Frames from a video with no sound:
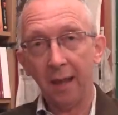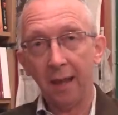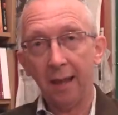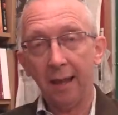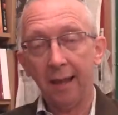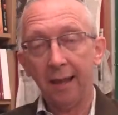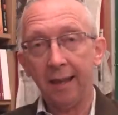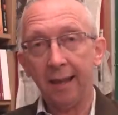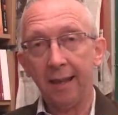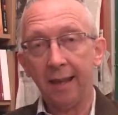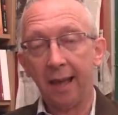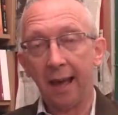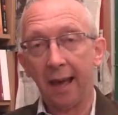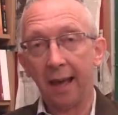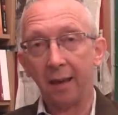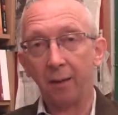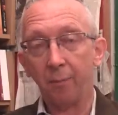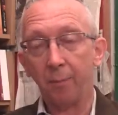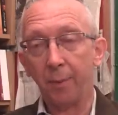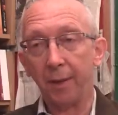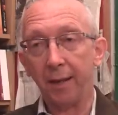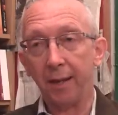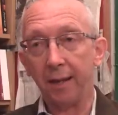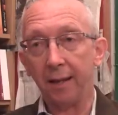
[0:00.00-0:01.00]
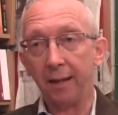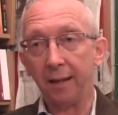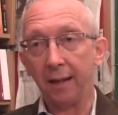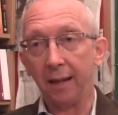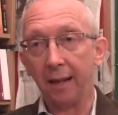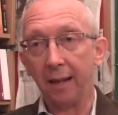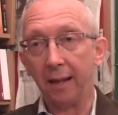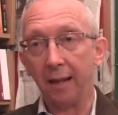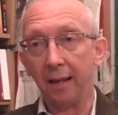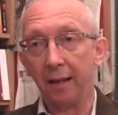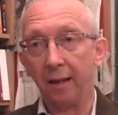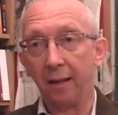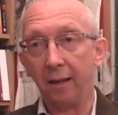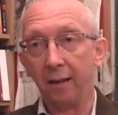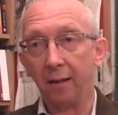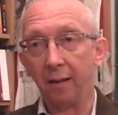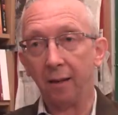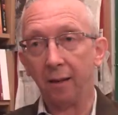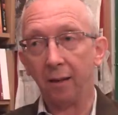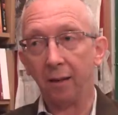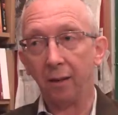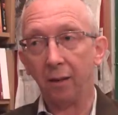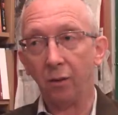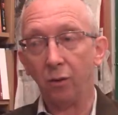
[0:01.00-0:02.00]
He had been
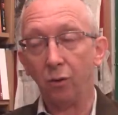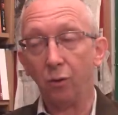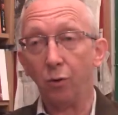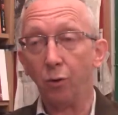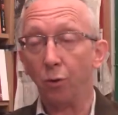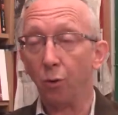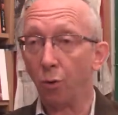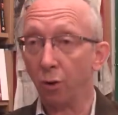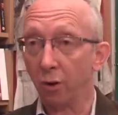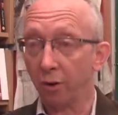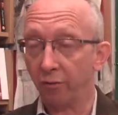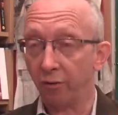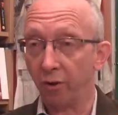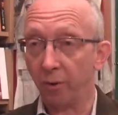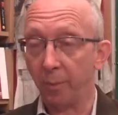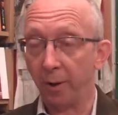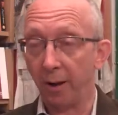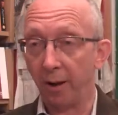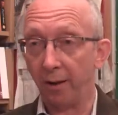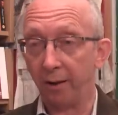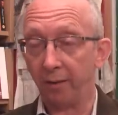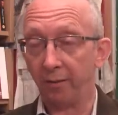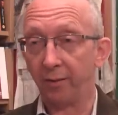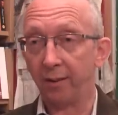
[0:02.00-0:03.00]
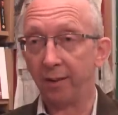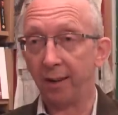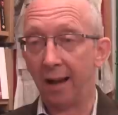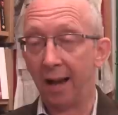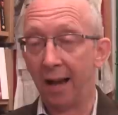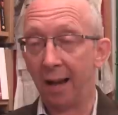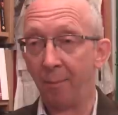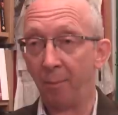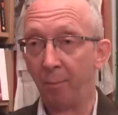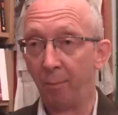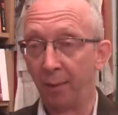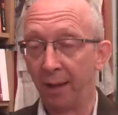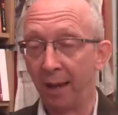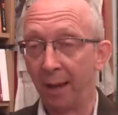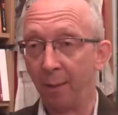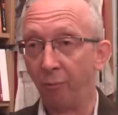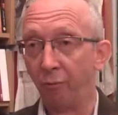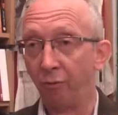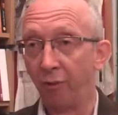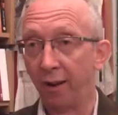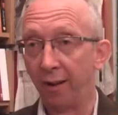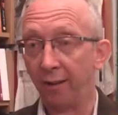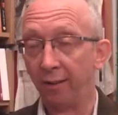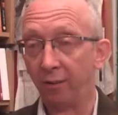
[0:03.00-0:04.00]
in New York for a period of time and became
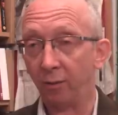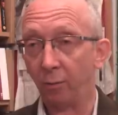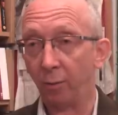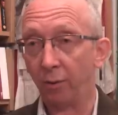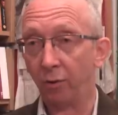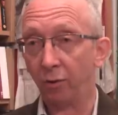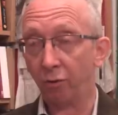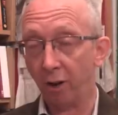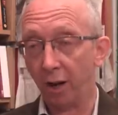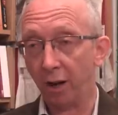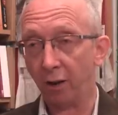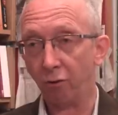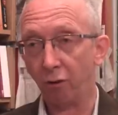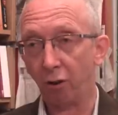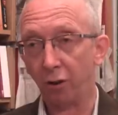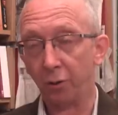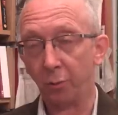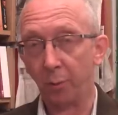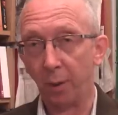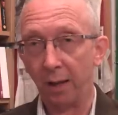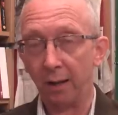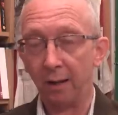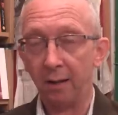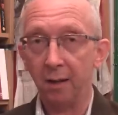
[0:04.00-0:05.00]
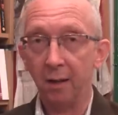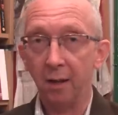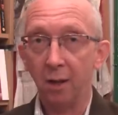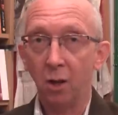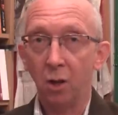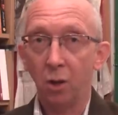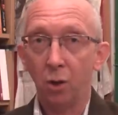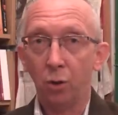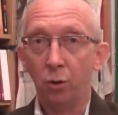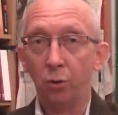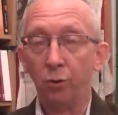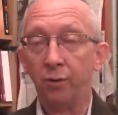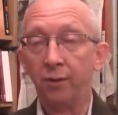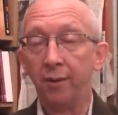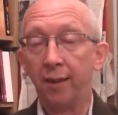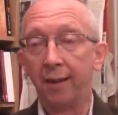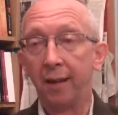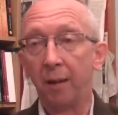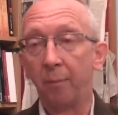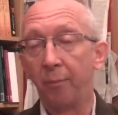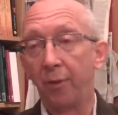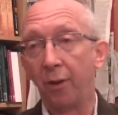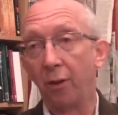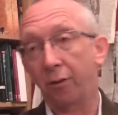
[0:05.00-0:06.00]
friends with Craig Rodwell, who set
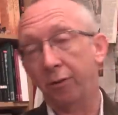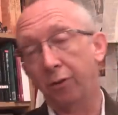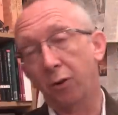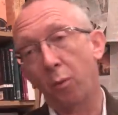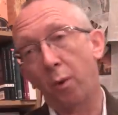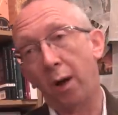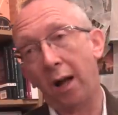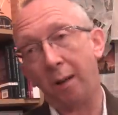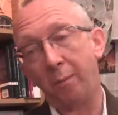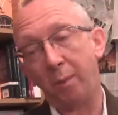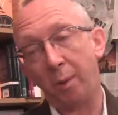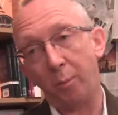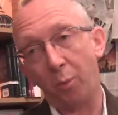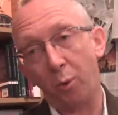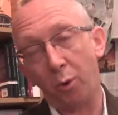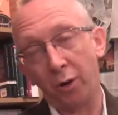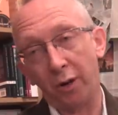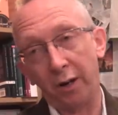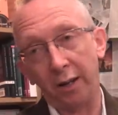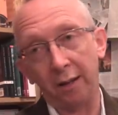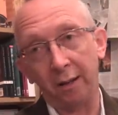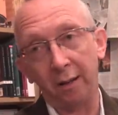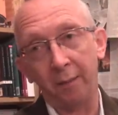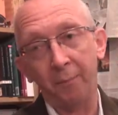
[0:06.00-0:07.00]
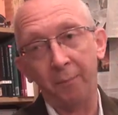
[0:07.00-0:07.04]
up the Oscar Wilde Memorial